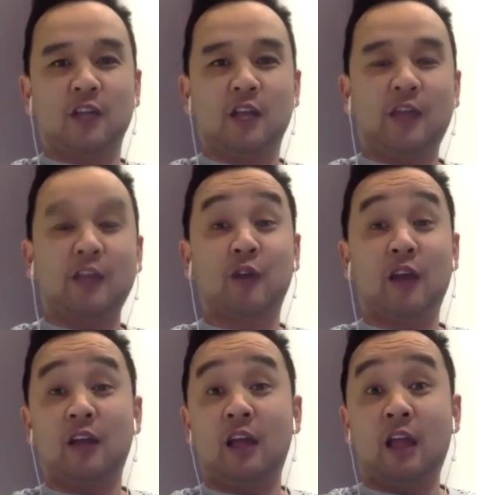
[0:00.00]
Thanks
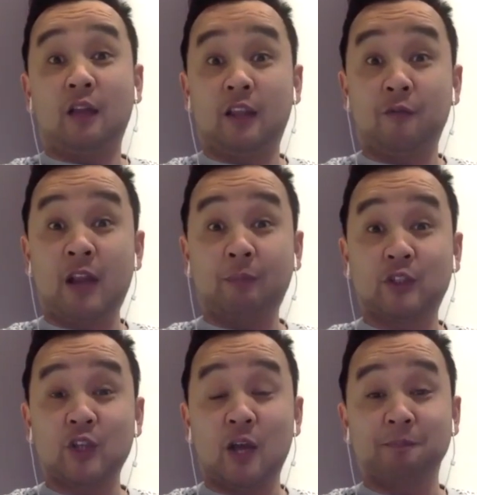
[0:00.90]
for giving up the
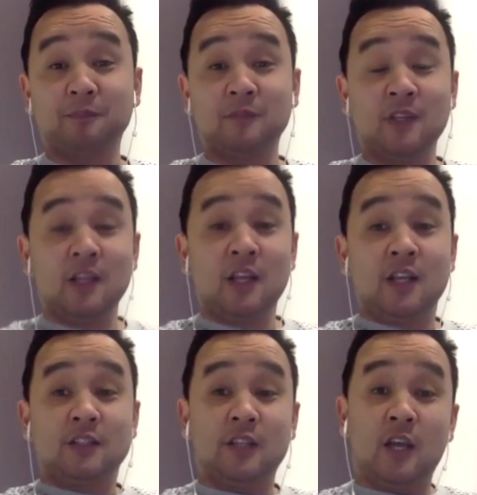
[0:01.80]
time.
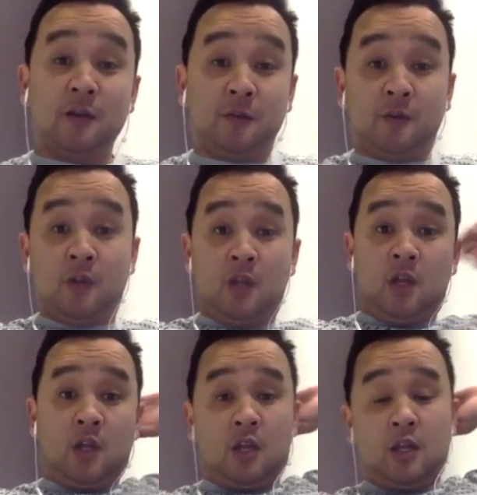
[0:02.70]
So
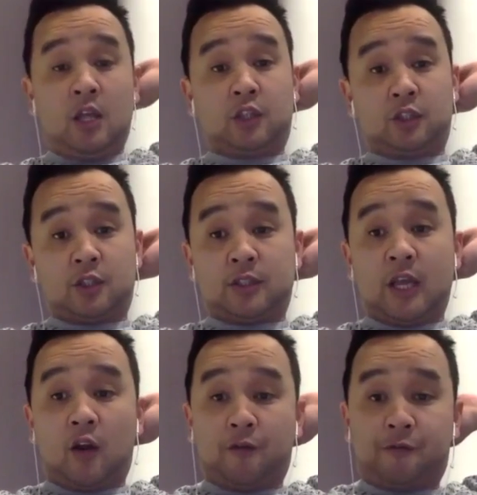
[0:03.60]
yeah, to
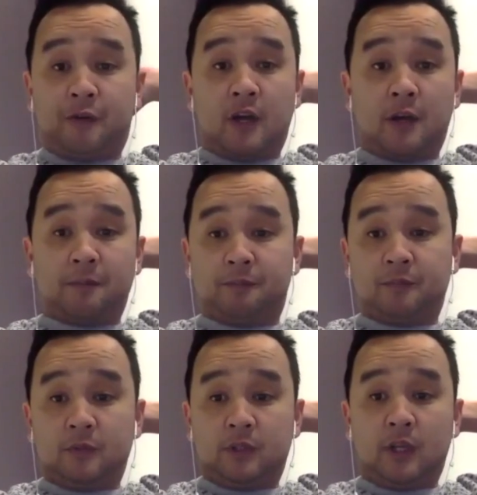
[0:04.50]
start off,
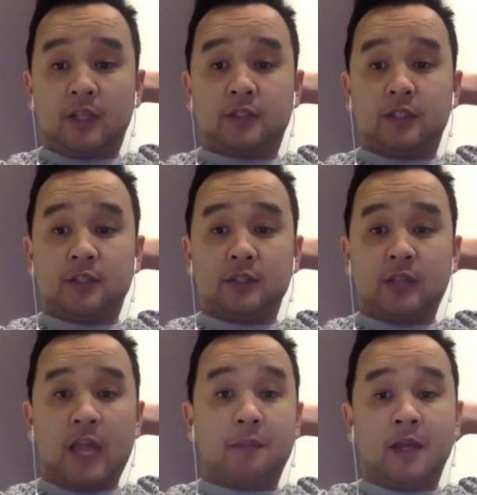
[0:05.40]
I guess this
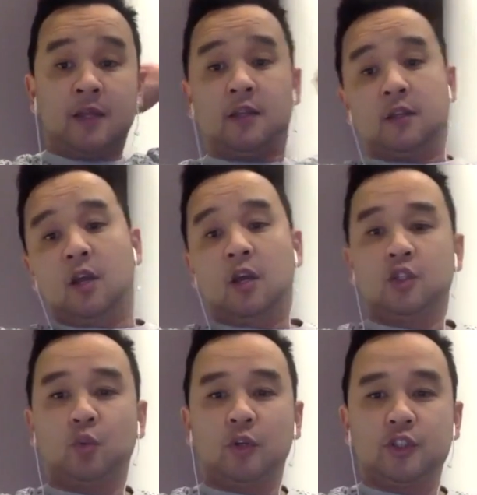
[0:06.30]
AMA, I
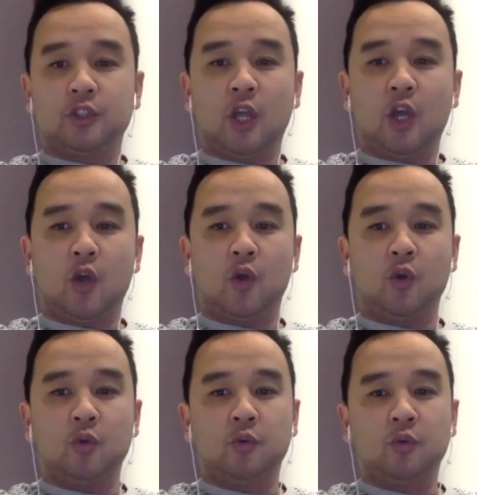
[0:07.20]
just want to
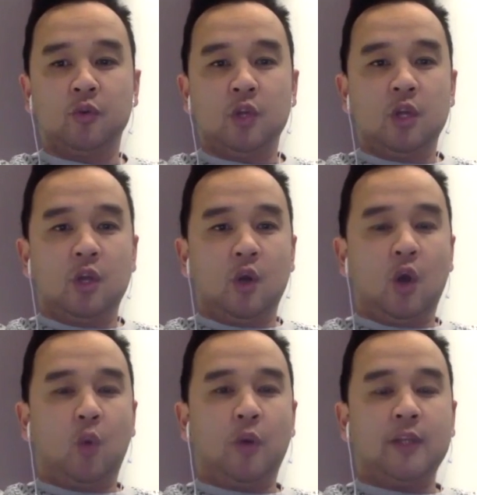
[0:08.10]
know
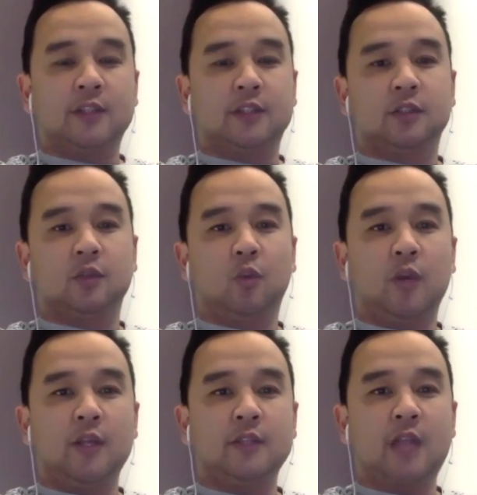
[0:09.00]
what is
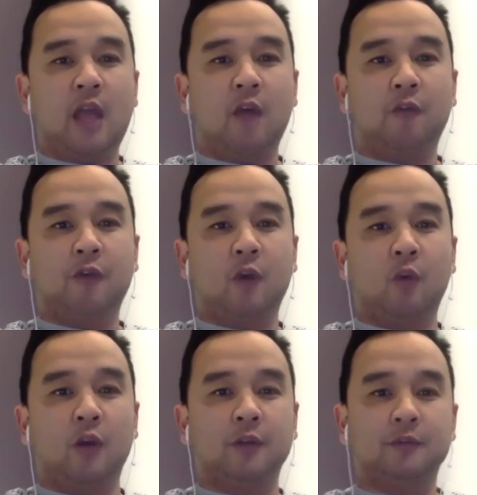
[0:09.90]
AlphaWallet?